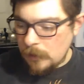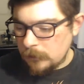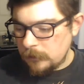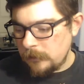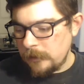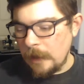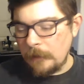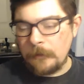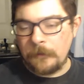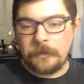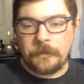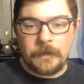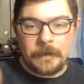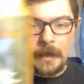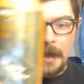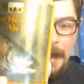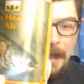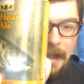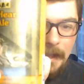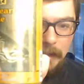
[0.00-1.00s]
the other
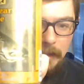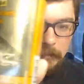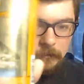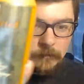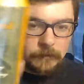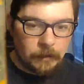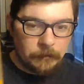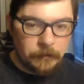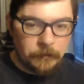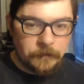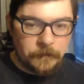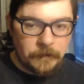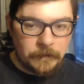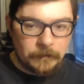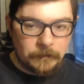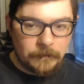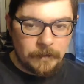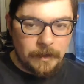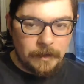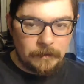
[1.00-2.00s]
thing
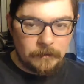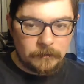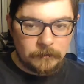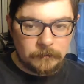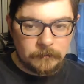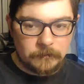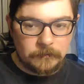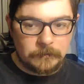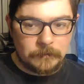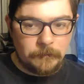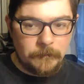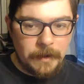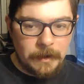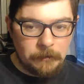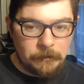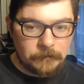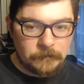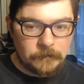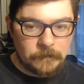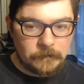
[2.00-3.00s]
that
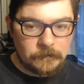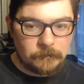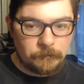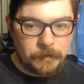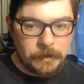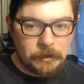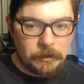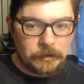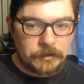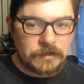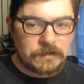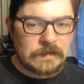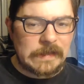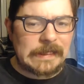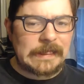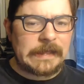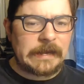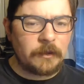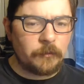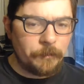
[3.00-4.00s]
demerits this beer just
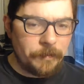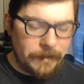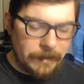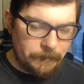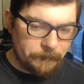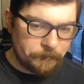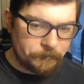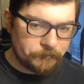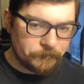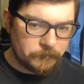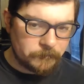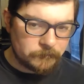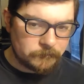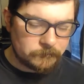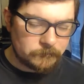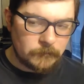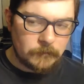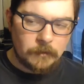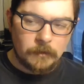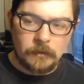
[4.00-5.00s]
a little bit,
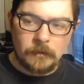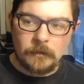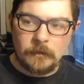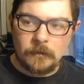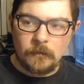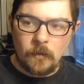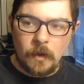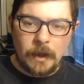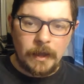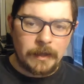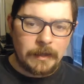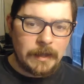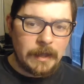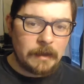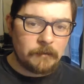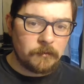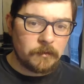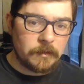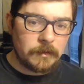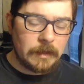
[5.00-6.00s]
why I
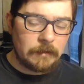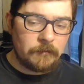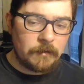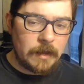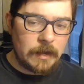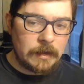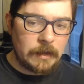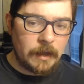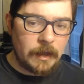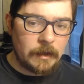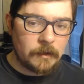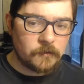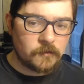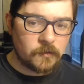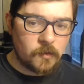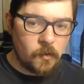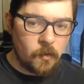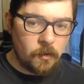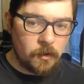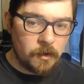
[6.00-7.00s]
can't really give it any higher
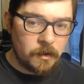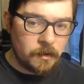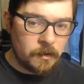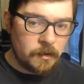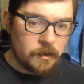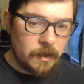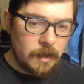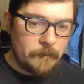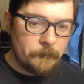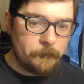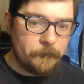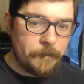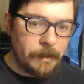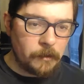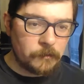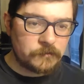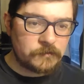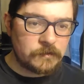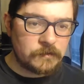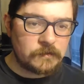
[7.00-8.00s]
score, and
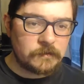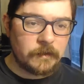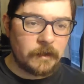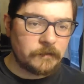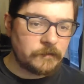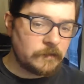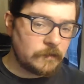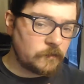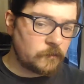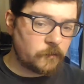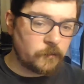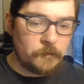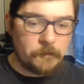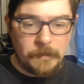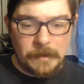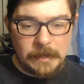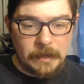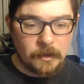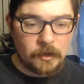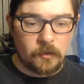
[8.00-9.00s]
Bell's just does this for
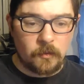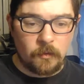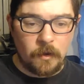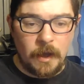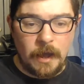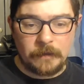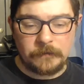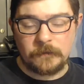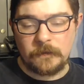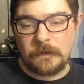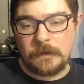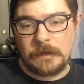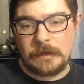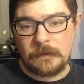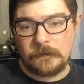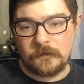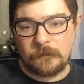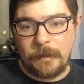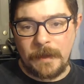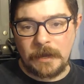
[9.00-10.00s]
me across
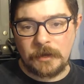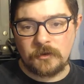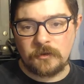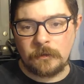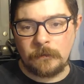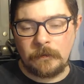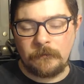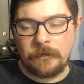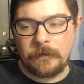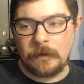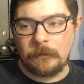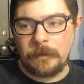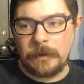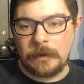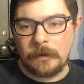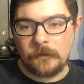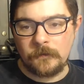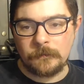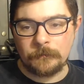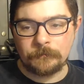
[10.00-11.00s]
the spectrum of their
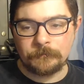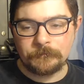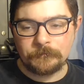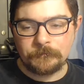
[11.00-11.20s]
beers,